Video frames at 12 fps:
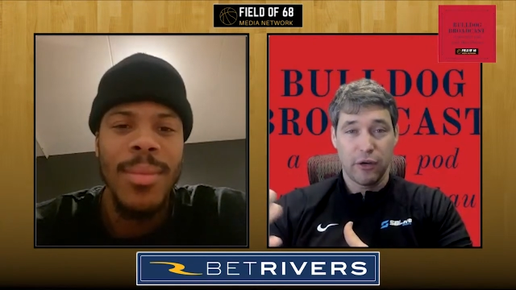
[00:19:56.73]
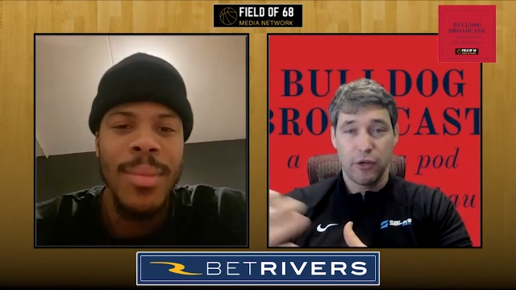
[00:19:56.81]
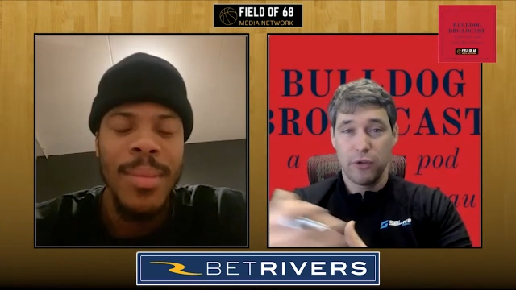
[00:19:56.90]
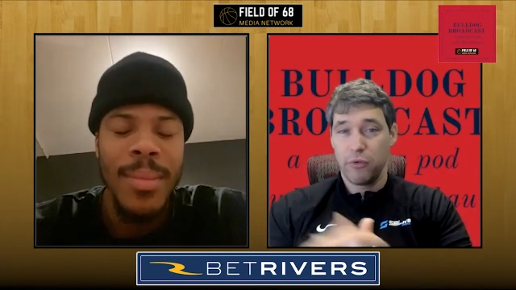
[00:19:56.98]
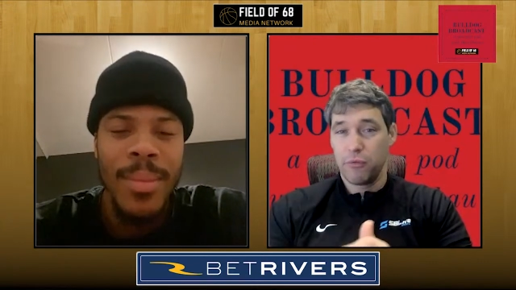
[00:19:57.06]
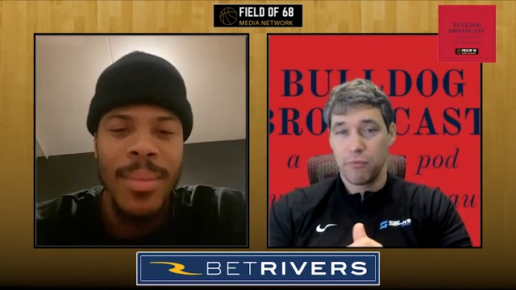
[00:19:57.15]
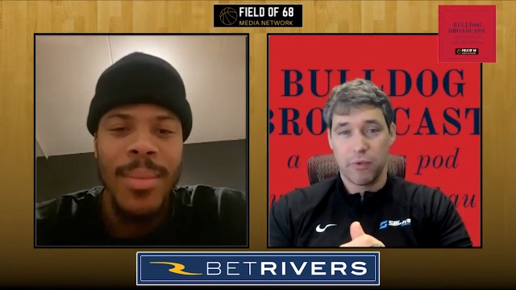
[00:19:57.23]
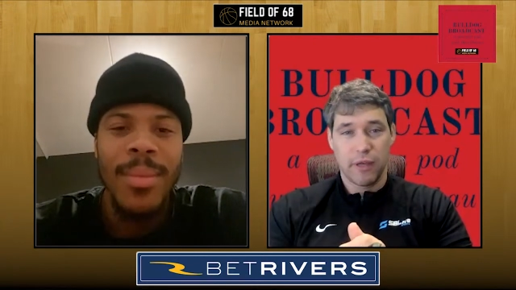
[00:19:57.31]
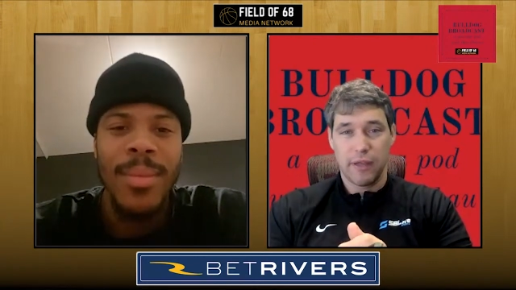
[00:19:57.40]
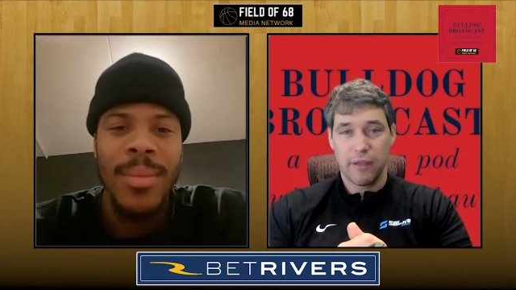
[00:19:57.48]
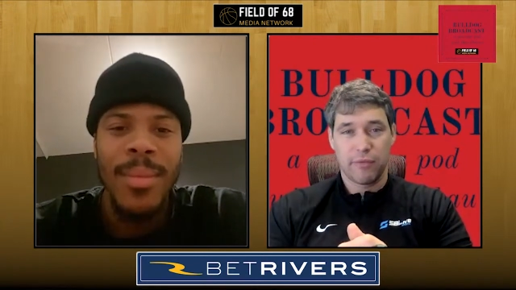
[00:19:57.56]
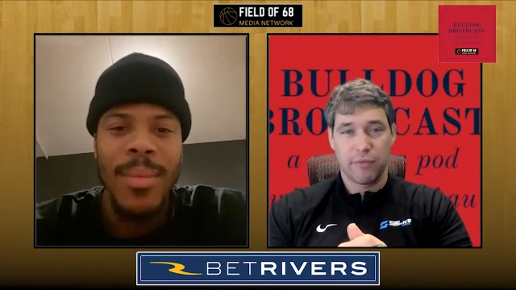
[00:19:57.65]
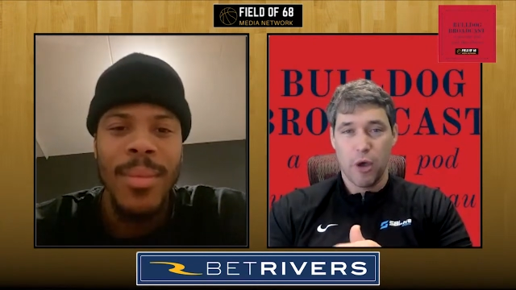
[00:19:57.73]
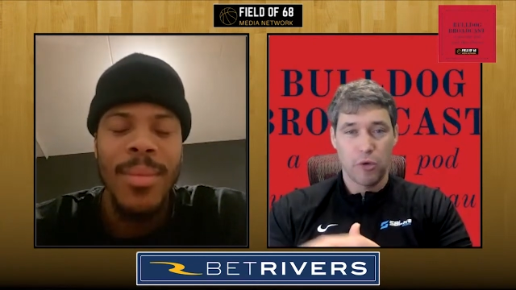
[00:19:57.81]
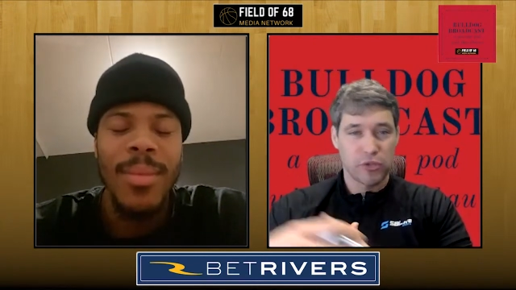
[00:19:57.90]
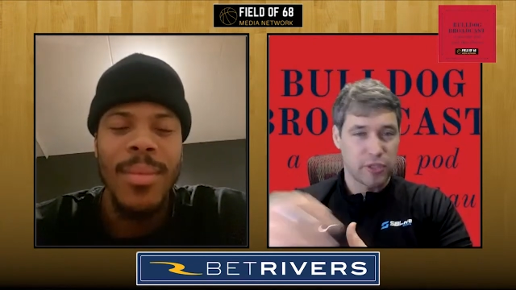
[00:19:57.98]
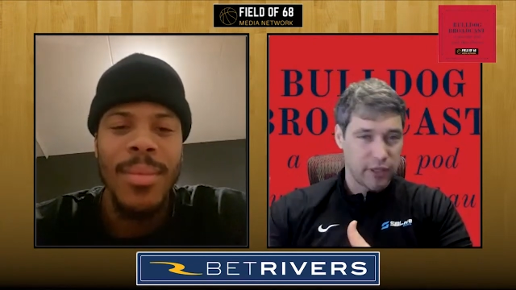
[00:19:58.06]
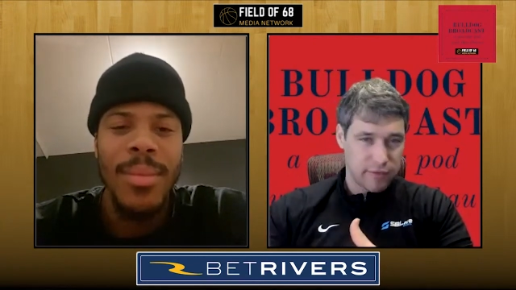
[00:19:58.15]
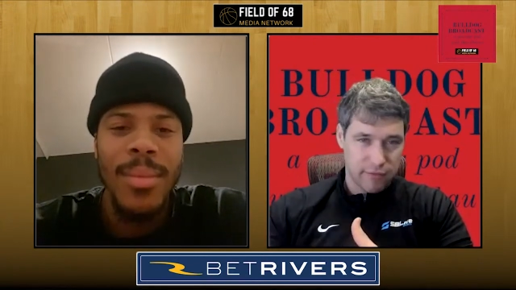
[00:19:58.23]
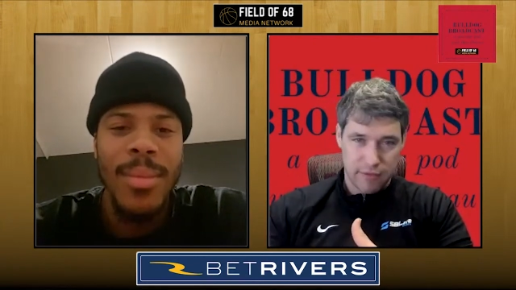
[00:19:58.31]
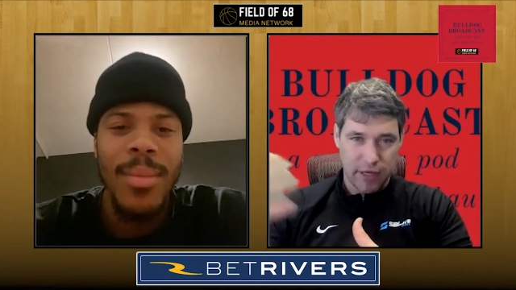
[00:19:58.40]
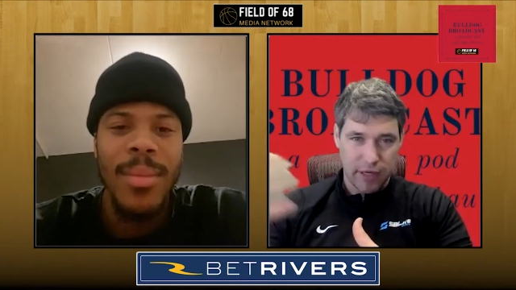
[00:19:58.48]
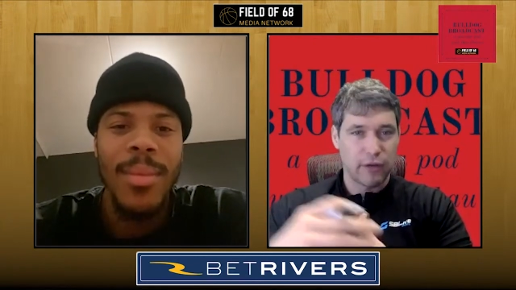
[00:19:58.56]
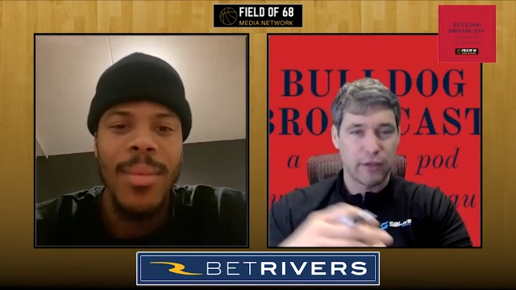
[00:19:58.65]
Speaker 1: Are you going to host a
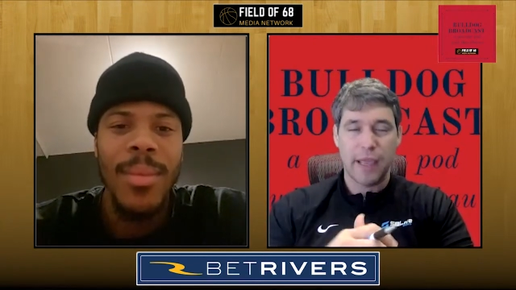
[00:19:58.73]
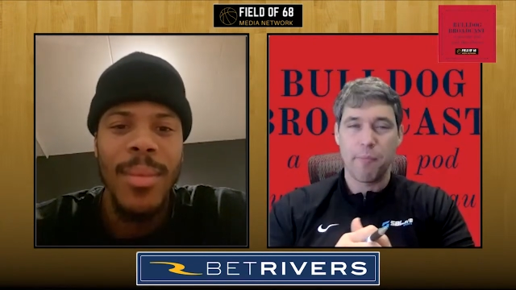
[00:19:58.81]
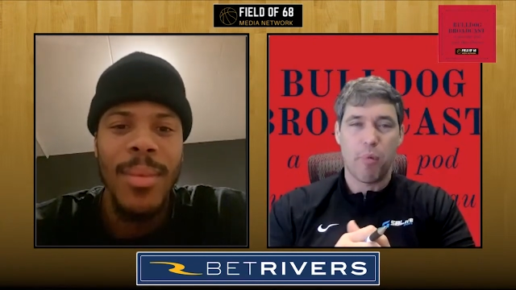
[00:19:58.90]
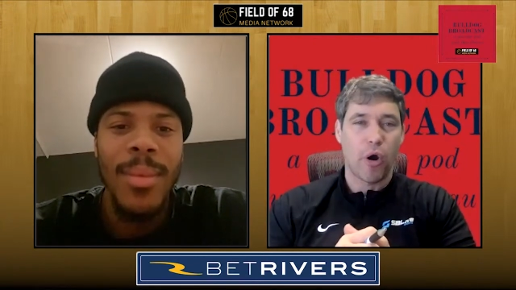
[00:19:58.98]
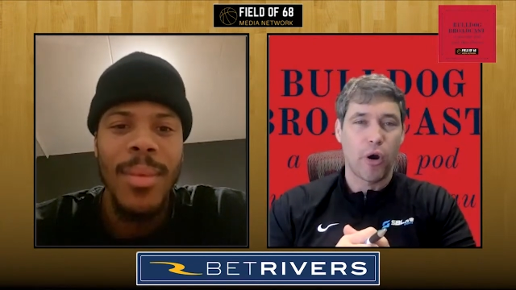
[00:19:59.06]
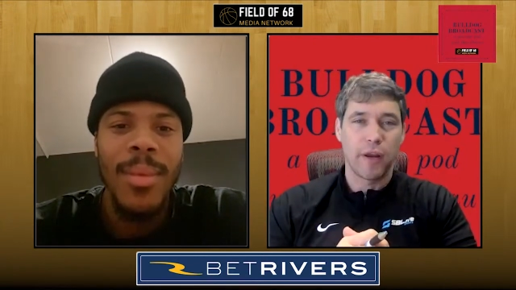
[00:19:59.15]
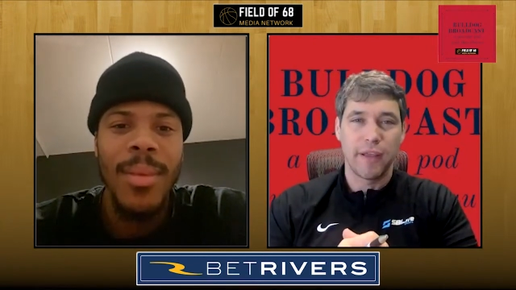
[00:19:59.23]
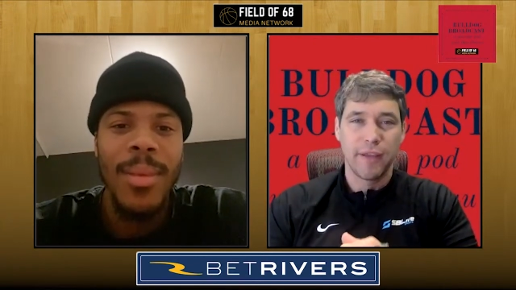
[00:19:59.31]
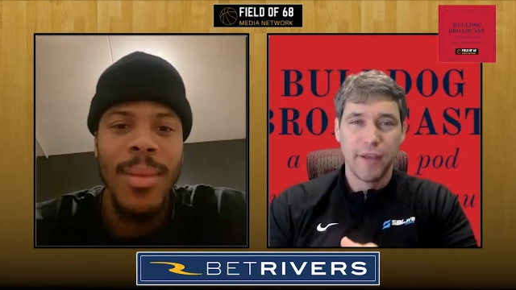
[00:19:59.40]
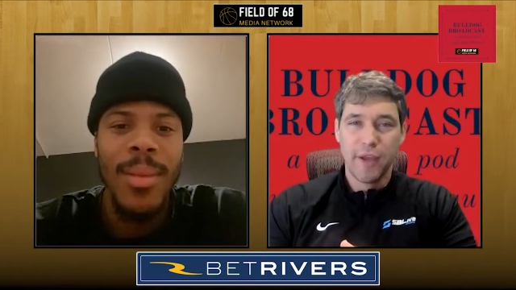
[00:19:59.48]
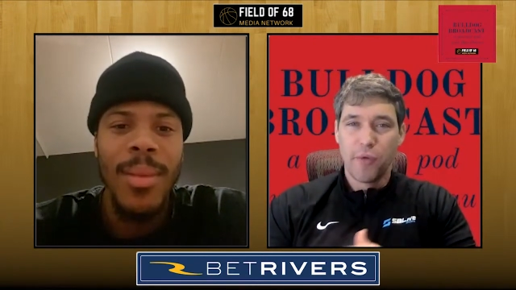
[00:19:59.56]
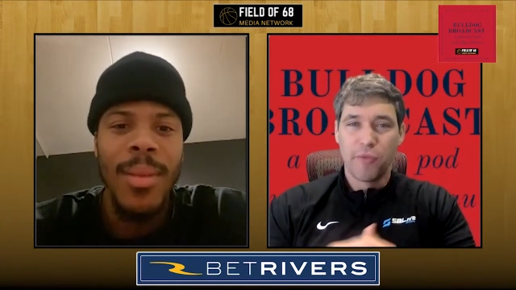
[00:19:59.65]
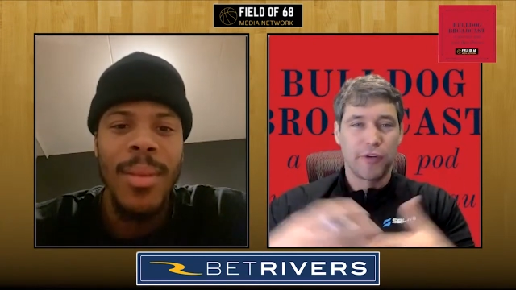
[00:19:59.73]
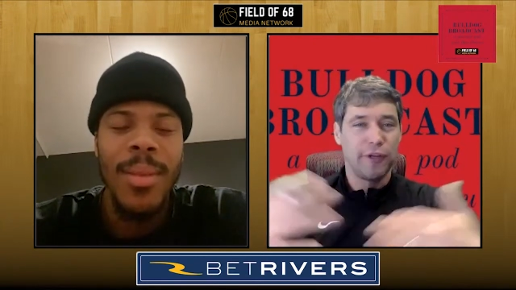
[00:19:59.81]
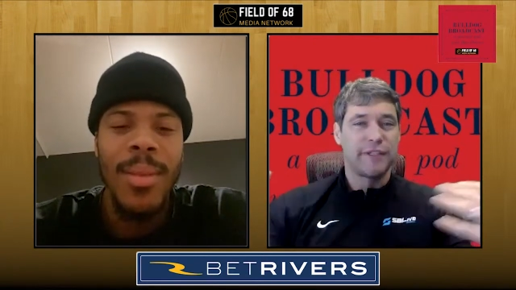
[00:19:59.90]
title game party for